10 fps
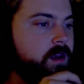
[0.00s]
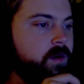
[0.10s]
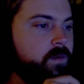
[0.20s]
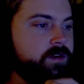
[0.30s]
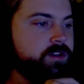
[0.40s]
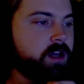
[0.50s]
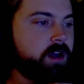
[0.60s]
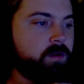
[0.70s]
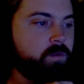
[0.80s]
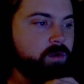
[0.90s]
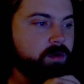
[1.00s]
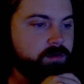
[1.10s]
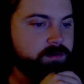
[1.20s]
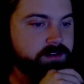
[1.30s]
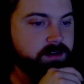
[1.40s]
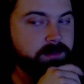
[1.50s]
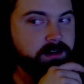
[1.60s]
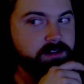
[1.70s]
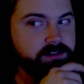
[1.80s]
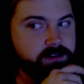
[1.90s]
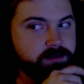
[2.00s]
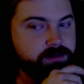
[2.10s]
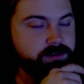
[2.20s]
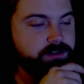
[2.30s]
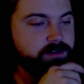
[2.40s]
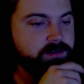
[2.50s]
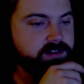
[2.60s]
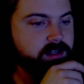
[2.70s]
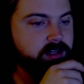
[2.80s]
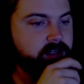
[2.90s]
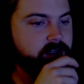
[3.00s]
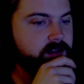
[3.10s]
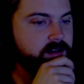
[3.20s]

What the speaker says: which Kyle warned was committing social suicide.